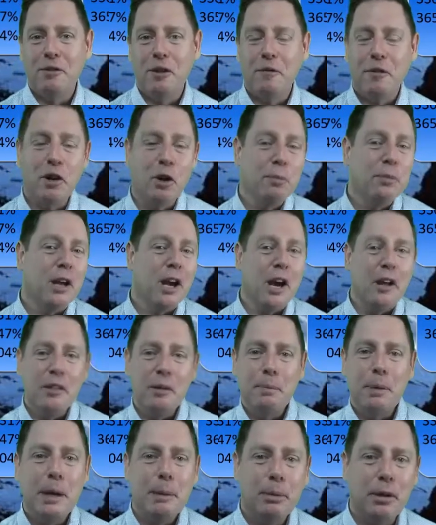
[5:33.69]
I've helped other
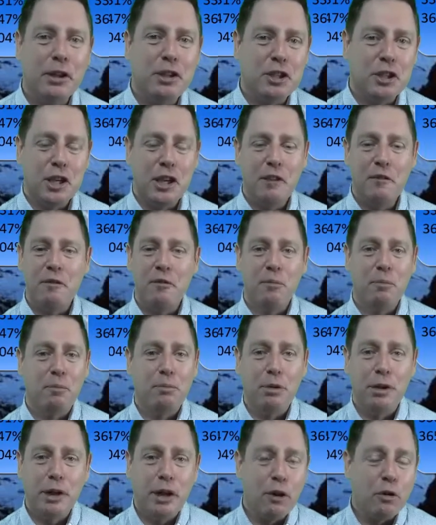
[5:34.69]
people achieve
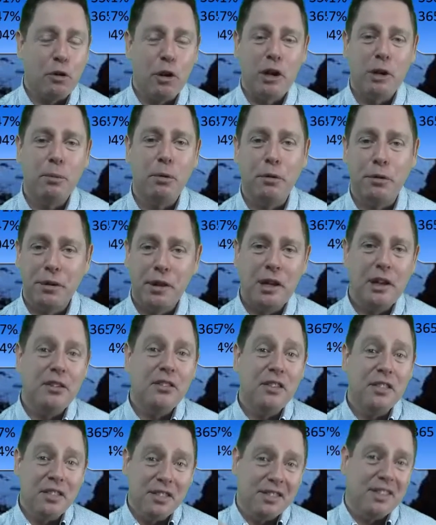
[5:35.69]
pretty incredible
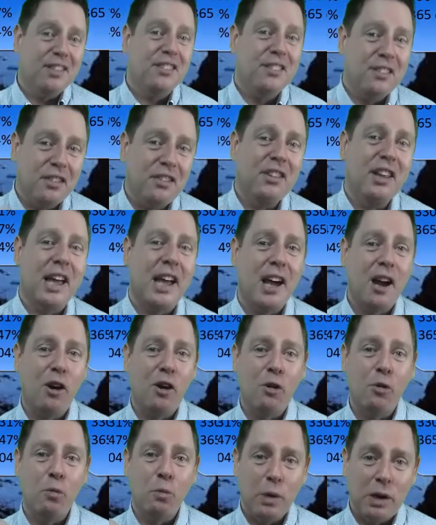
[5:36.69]
things, and this is
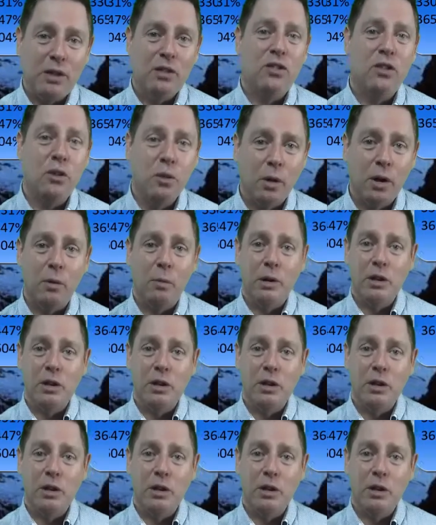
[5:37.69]
how we do it.